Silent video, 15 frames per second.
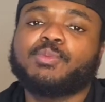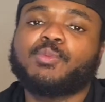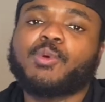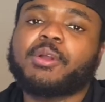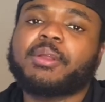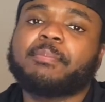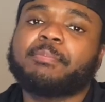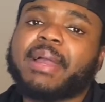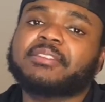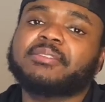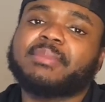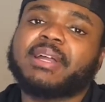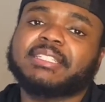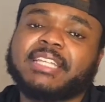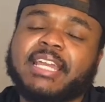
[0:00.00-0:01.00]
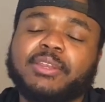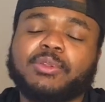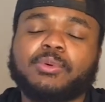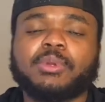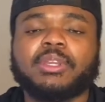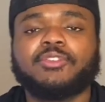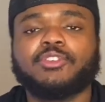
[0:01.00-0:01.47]
Welcome back to my channel.
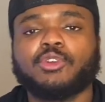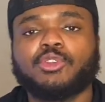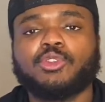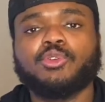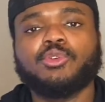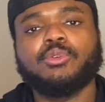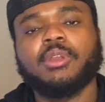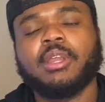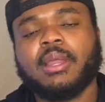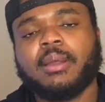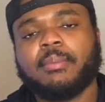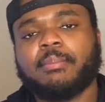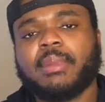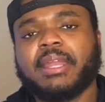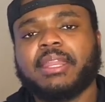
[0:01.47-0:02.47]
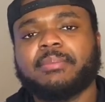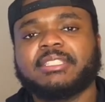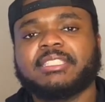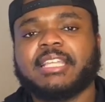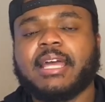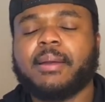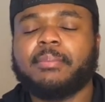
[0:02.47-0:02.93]
If you're new, my name is
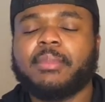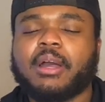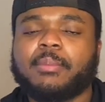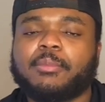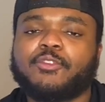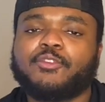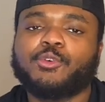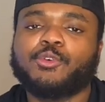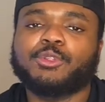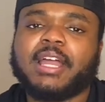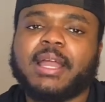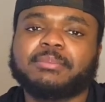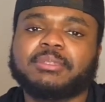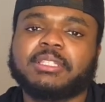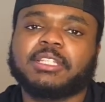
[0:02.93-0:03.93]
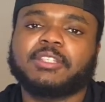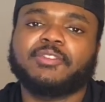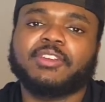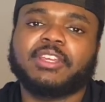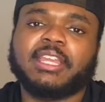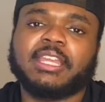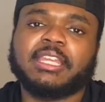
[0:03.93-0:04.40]
Sam. I'm a full-time six-figure
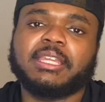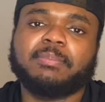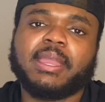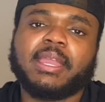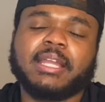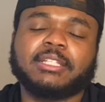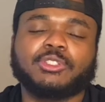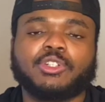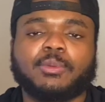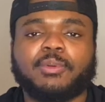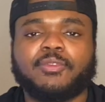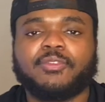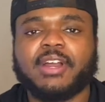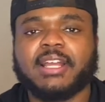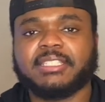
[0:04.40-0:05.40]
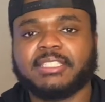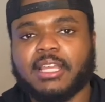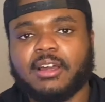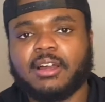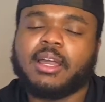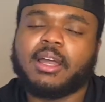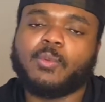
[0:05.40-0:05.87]
eBay and Shopify
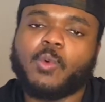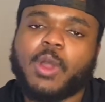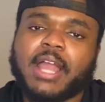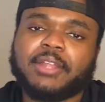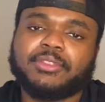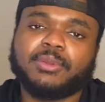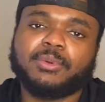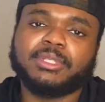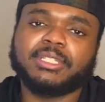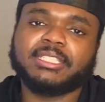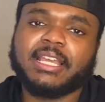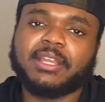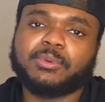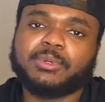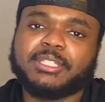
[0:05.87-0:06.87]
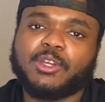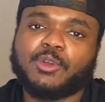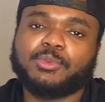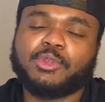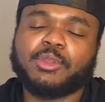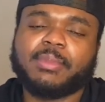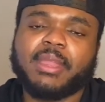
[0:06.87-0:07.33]
seller. And what I do on this channel is
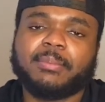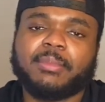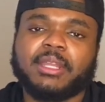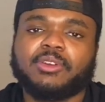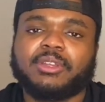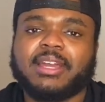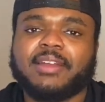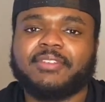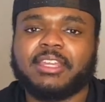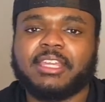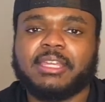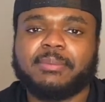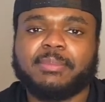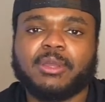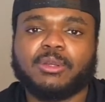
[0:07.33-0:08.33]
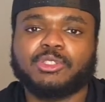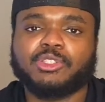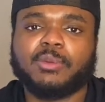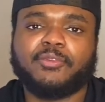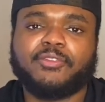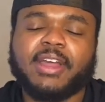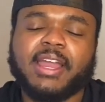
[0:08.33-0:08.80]
help you make money on either eBay or
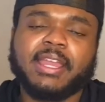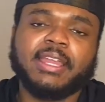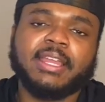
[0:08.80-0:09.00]
Shopify.